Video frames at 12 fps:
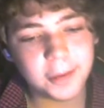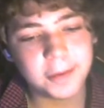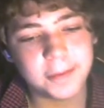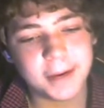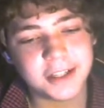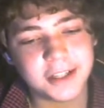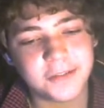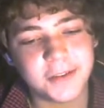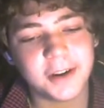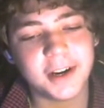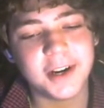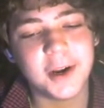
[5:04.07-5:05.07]
Bowser's
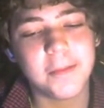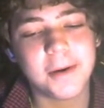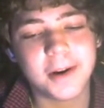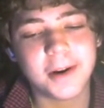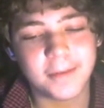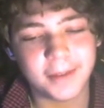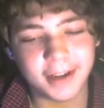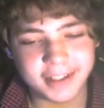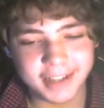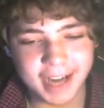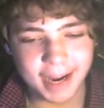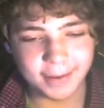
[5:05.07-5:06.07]
Fury, no Pokemon
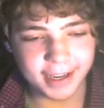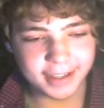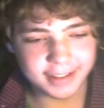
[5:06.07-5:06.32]
Snap get